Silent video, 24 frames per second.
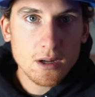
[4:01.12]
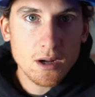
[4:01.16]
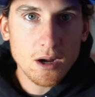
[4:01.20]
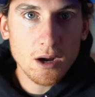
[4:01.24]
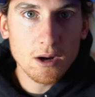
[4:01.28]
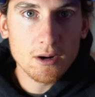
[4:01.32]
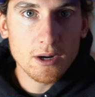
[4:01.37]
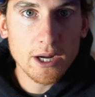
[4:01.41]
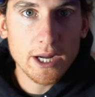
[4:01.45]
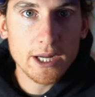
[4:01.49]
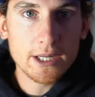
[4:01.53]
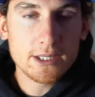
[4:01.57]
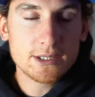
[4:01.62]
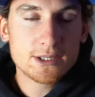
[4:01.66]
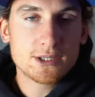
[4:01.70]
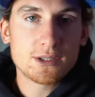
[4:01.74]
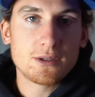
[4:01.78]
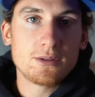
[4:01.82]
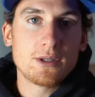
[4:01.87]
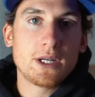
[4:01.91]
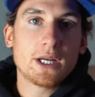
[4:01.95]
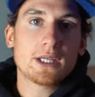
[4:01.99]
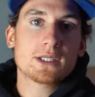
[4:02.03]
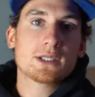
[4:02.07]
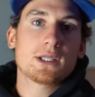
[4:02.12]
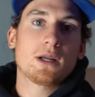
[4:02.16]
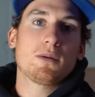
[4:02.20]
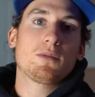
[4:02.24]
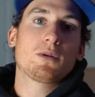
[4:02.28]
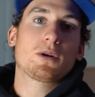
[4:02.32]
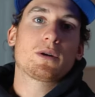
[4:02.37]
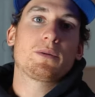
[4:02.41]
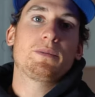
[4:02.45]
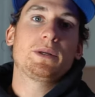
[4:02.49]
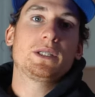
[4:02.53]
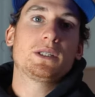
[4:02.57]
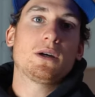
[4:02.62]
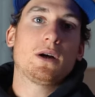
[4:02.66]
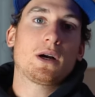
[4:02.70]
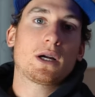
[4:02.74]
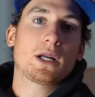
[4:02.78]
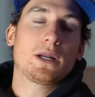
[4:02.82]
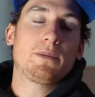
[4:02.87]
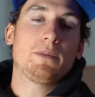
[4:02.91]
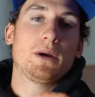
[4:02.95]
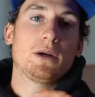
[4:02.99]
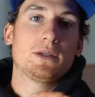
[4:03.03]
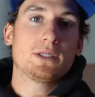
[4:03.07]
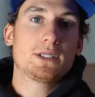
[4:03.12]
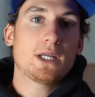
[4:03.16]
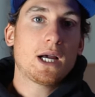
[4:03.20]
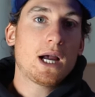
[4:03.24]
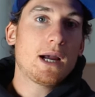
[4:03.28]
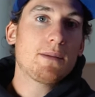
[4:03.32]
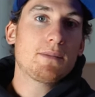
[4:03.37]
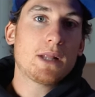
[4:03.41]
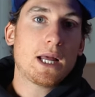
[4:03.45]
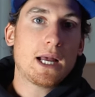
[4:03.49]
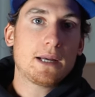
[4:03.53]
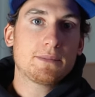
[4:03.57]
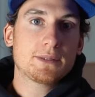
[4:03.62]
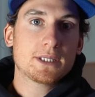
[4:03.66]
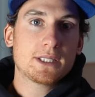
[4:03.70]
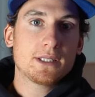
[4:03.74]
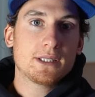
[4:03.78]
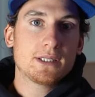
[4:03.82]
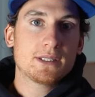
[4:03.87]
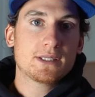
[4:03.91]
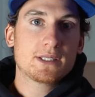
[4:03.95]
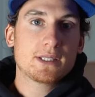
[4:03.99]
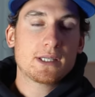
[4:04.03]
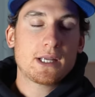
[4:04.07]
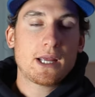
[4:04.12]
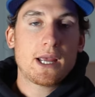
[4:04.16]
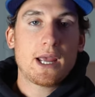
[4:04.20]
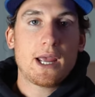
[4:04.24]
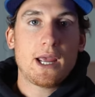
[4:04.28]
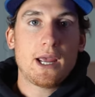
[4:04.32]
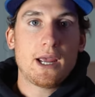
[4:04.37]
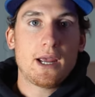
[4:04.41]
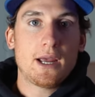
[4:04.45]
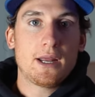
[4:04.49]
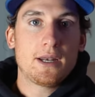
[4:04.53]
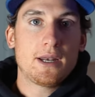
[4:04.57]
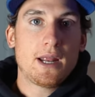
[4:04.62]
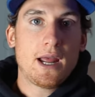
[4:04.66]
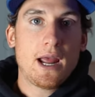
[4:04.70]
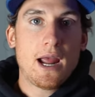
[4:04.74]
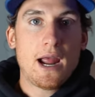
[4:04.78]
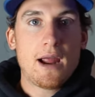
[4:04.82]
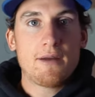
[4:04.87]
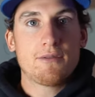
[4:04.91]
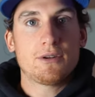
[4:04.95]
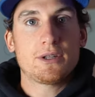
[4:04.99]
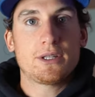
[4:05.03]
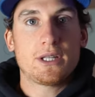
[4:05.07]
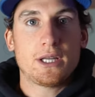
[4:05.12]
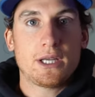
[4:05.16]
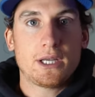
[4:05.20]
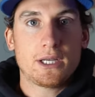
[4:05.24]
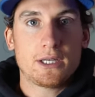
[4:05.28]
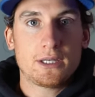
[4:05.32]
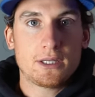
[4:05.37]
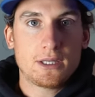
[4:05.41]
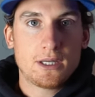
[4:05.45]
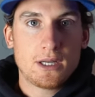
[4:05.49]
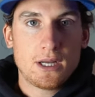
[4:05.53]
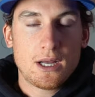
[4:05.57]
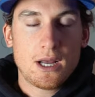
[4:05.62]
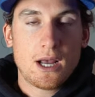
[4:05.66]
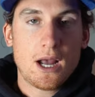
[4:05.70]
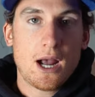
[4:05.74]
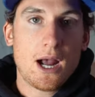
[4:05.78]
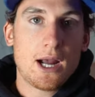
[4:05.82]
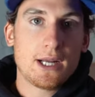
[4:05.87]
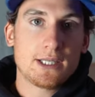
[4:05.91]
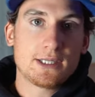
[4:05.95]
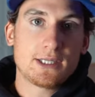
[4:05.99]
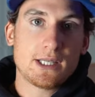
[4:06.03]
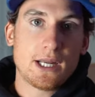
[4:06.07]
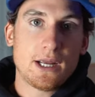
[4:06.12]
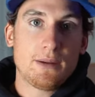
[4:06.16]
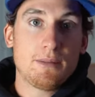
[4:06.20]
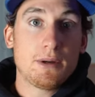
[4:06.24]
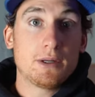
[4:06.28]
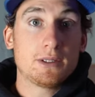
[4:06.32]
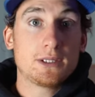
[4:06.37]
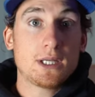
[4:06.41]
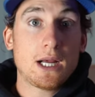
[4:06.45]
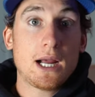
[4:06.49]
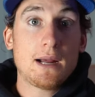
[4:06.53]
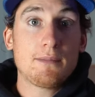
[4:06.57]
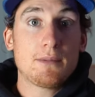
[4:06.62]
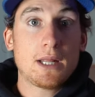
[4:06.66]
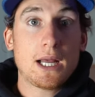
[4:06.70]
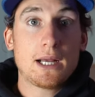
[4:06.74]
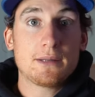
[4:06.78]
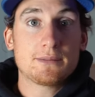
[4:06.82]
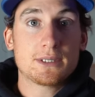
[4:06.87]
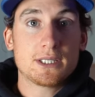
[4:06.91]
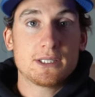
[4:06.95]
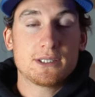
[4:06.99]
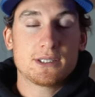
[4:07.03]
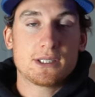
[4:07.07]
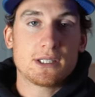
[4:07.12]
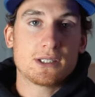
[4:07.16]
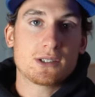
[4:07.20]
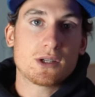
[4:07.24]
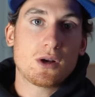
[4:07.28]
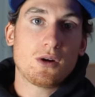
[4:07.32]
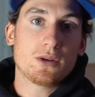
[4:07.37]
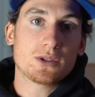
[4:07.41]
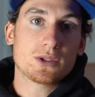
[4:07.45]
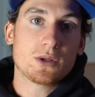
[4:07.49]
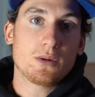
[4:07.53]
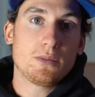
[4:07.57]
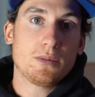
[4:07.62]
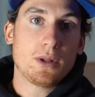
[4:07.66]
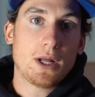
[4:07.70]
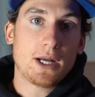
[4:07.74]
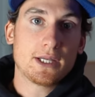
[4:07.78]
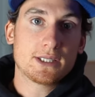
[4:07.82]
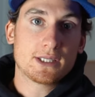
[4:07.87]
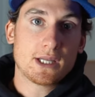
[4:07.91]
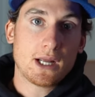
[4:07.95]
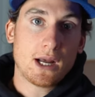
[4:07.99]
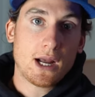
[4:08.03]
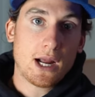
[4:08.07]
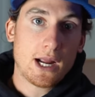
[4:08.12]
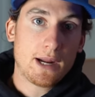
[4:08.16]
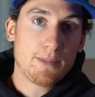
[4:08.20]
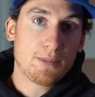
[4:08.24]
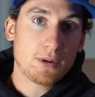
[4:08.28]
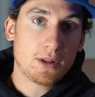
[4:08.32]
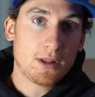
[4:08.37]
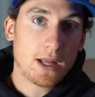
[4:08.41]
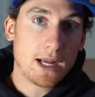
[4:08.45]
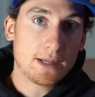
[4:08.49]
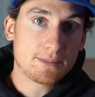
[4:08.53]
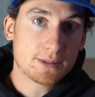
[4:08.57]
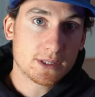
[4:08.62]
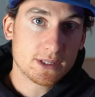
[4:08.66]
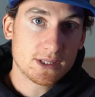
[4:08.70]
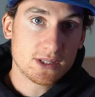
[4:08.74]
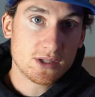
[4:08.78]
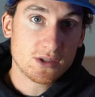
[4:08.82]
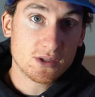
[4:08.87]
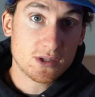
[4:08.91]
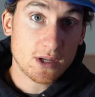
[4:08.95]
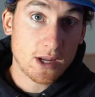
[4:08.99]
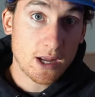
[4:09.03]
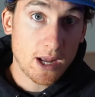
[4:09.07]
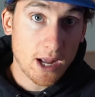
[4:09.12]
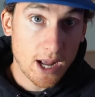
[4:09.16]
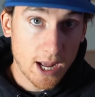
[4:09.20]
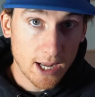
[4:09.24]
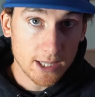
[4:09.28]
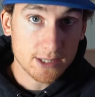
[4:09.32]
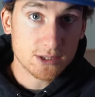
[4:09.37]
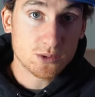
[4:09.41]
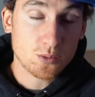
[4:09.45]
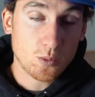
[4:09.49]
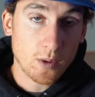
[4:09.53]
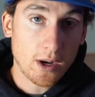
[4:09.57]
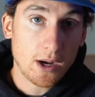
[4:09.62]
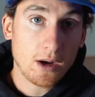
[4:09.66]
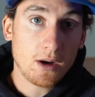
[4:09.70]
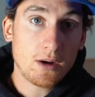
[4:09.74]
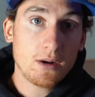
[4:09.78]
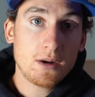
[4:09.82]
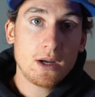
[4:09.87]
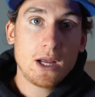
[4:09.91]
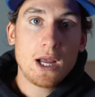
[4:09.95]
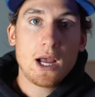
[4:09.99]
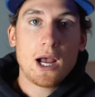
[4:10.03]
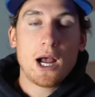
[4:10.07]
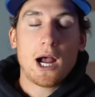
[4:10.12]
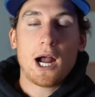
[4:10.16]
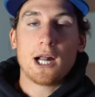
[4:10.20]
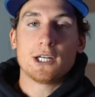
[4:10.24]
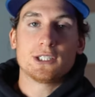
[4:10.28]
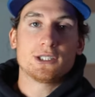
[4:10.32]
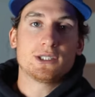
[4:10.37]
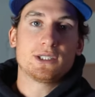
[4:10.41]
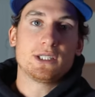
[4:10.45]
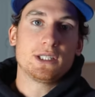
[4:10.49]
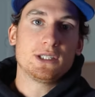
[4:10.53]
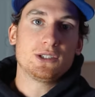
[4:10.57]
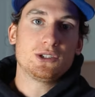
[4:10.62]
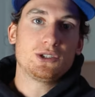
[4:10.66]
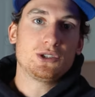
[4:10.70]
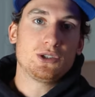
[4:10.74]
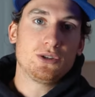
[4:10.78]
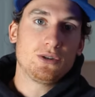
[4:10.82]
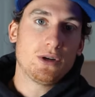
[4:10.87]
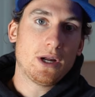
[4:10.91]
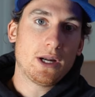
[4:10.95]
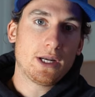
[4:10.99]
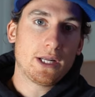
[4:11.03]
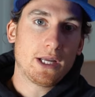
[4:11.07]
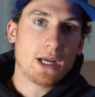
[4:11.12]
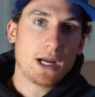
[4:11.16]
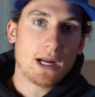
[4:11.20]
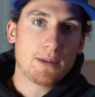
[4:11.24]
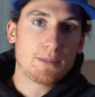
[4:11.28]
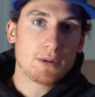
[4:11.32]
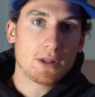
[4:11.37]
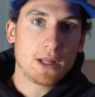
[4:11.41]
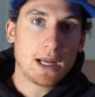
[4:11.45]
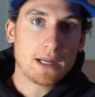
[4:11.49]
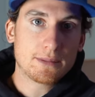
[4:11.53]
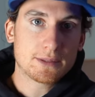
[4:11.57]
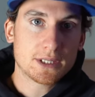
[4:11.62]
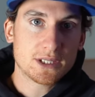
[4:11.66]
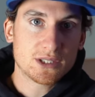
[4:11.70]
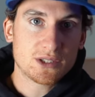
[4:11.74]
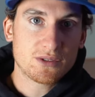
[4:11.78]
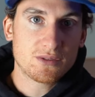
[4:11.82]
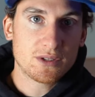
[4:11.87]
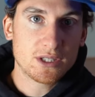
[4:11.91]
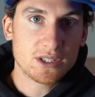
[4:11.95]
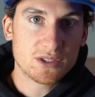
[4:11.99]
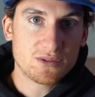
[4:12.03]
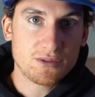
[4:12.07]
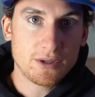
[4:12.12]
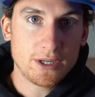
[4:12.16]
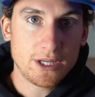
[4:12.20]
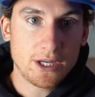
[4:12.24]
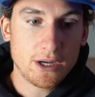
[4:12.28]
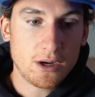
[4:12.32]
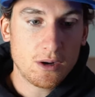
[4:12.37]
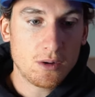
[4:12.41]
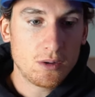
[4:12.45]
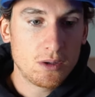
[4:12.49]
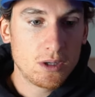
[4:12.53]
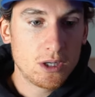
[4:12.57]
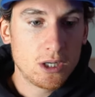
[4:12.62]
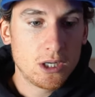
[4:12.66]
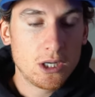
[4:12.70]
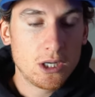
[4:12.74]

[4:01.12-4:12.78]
All right, so next up we're gonna be talking about time lapses, and everything I say about time lapses, this also applies to hyperlapses as well. I just didn't shoot any hyperlapses for this video.